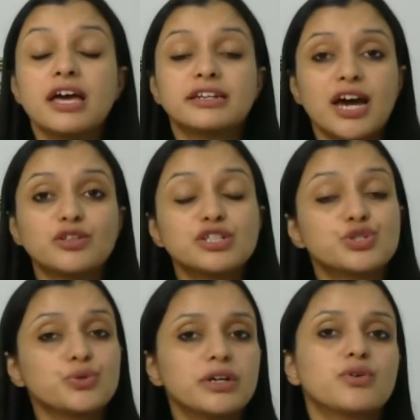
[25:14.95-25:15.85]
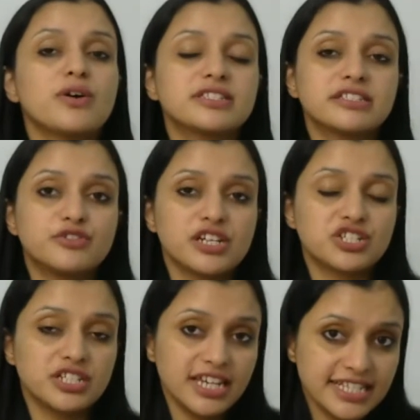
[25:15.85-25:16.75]
Now the sugar
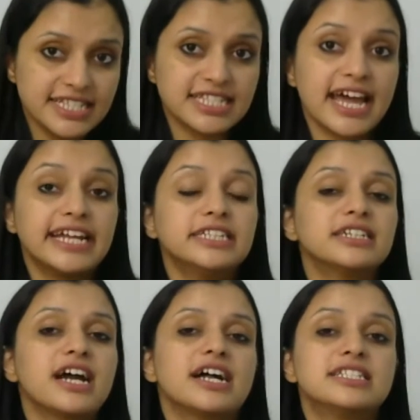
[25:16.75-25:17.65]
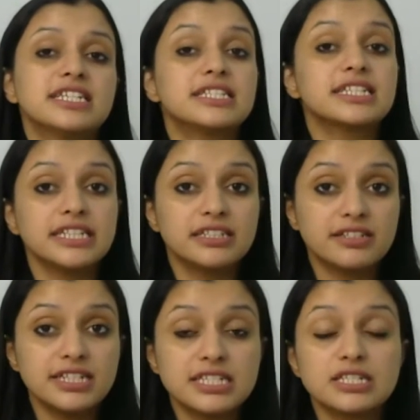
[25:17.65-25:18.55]
concentration inside the guard cells
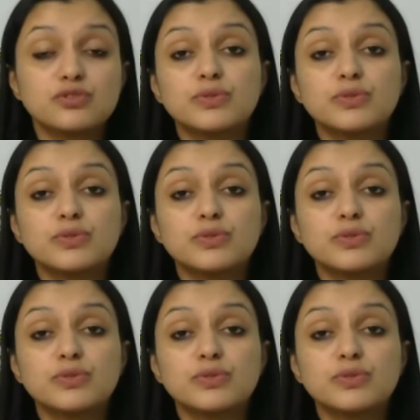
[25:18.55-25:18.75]
increases,